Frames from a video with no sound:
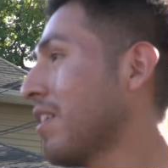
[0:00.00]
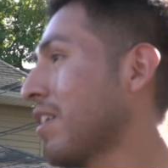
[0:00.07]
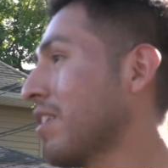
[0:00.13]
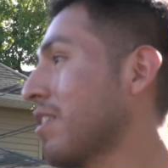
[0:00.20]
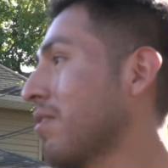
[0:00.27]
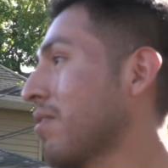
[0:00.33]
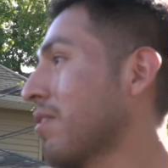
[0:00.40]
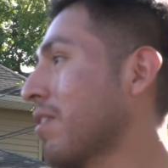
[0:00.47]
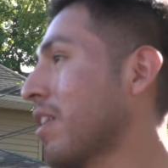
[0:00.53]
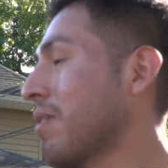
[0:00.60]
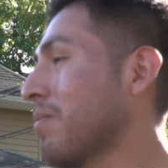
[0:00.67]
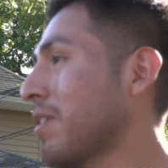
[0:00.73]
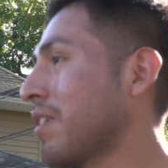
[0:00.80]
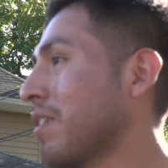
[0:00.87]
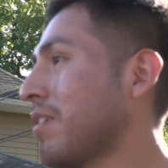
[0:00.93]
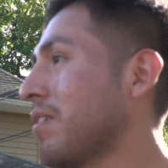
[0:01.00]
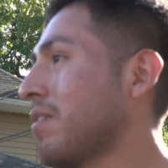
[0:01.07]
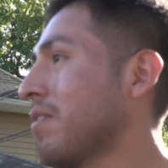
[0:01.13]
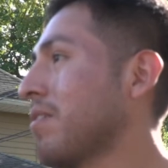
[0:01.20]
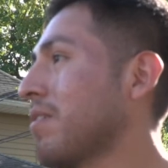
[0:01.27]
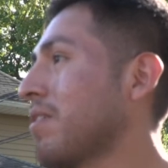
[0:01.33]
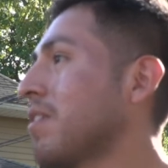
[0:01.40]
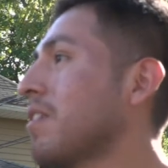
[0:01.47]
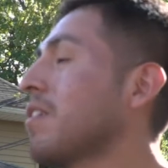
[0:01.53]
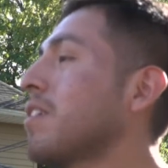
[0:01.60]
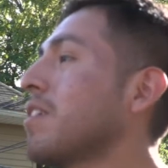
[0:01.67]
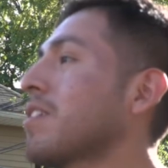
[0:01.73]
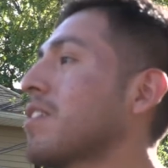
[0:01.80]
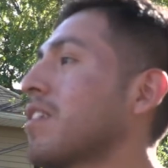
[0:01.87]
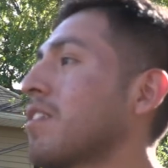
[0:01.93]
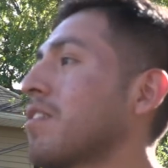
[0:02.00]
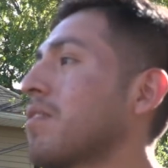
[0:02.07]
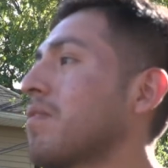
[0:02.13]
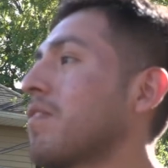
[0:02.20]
nice little climbing hill, see a little